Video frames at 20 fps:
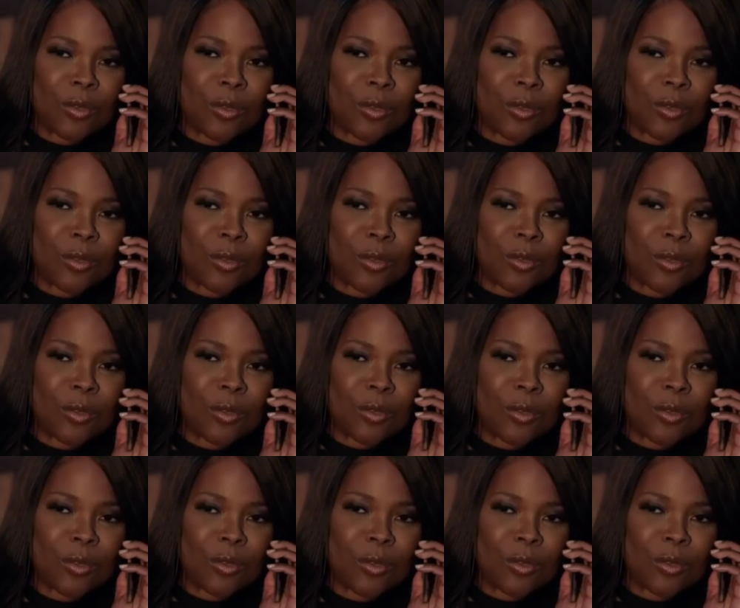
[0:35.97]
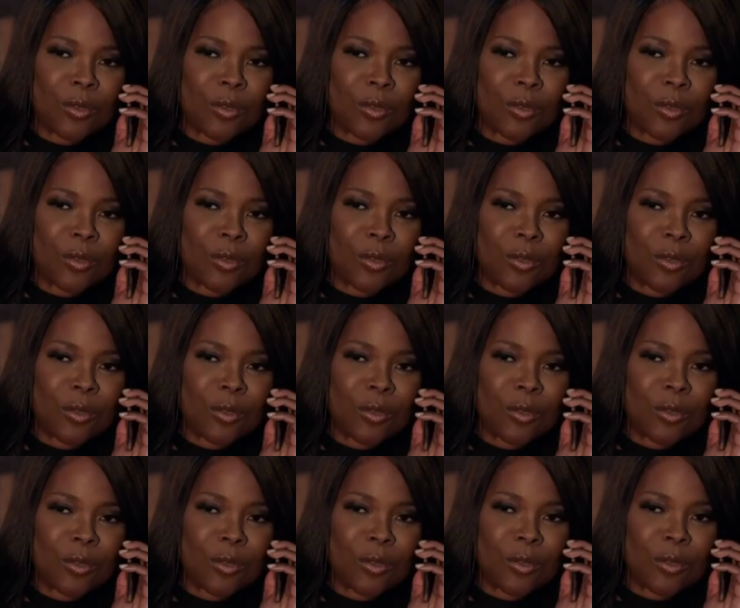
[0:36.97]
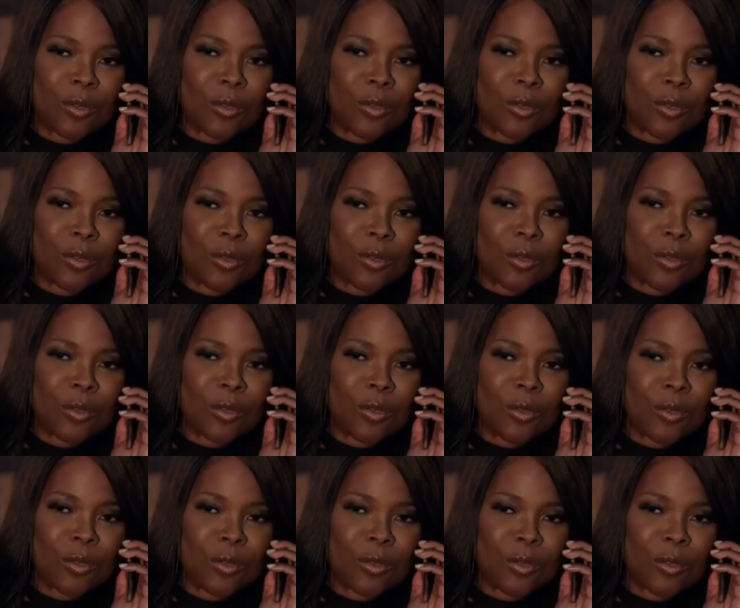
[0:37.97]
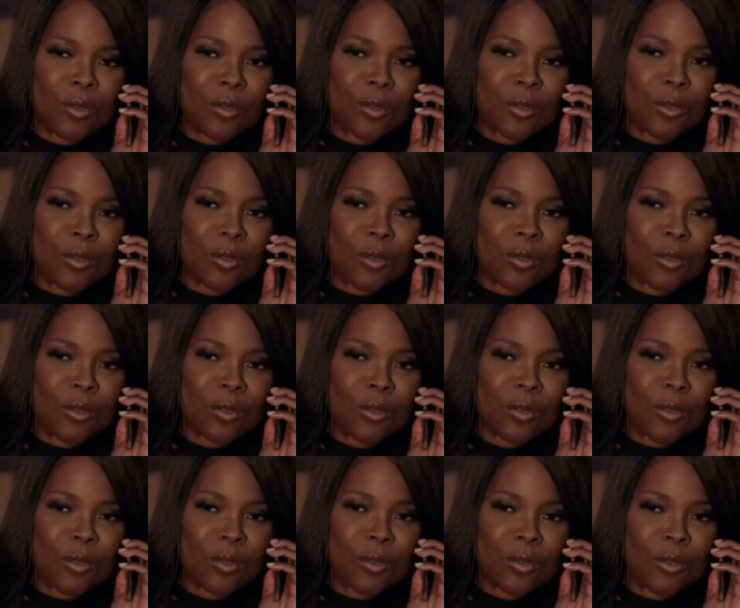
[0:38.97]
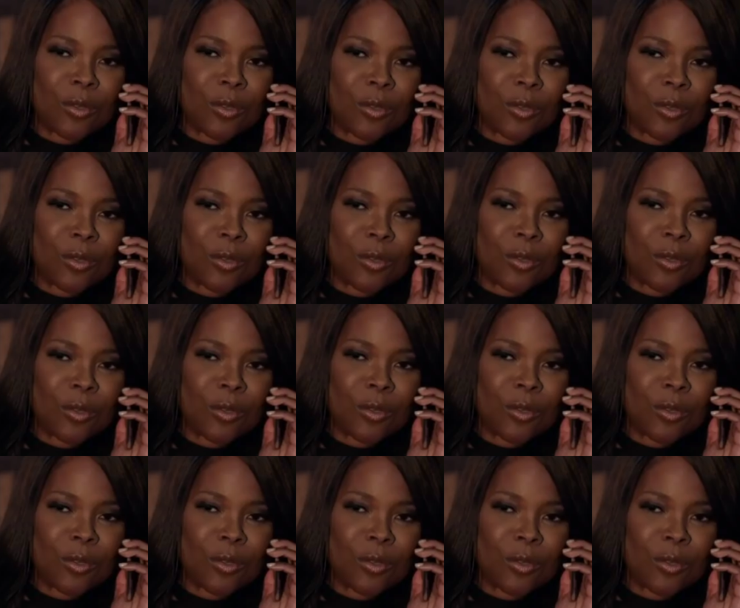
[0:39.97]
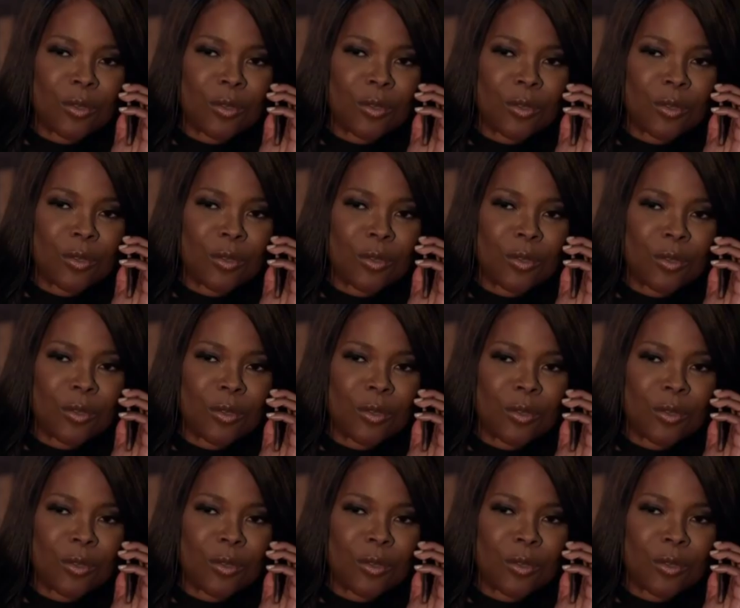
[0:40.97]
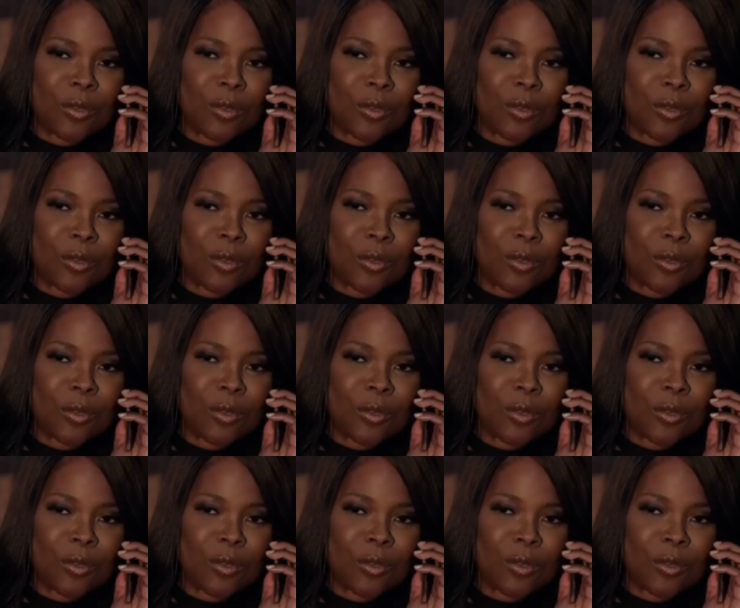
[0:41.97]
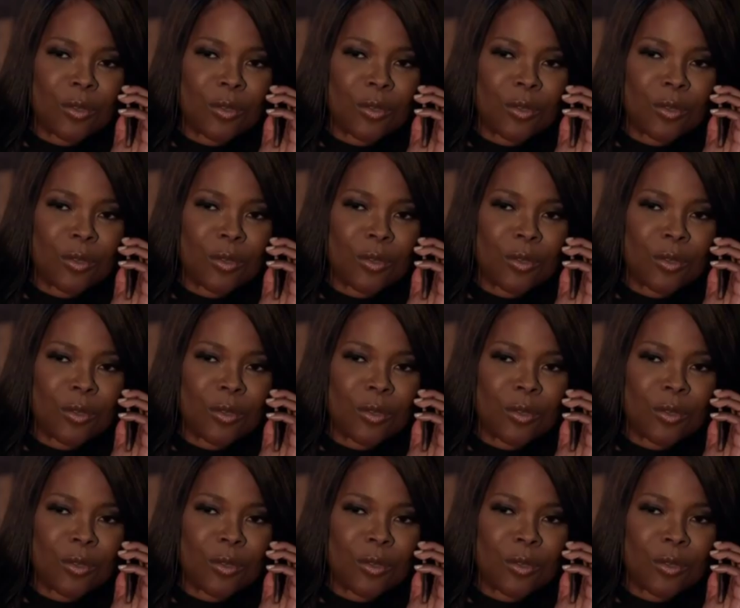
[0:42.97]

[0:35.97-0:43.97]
(no lip movement)